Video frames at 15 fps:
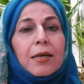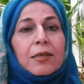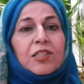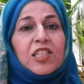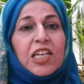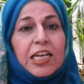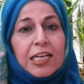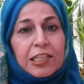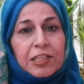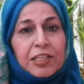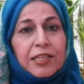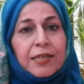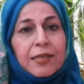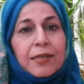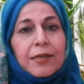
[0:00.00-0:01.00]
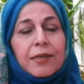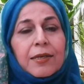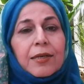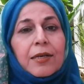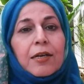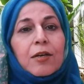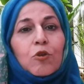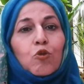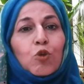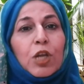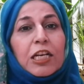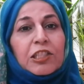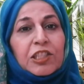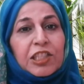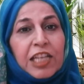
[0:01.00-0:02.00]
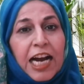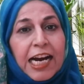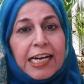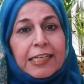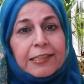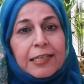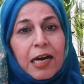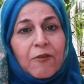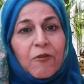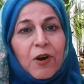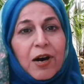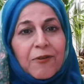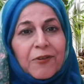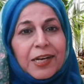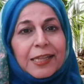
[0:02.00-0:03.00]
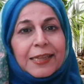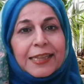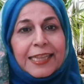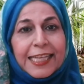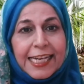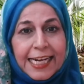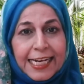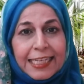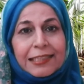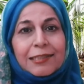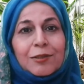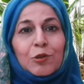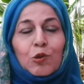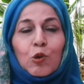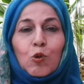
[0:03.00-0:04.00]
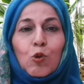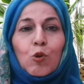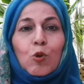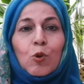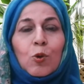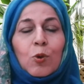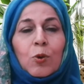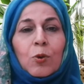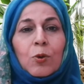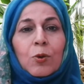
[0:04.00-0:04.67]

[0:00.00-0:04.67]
Just to the sides of these 2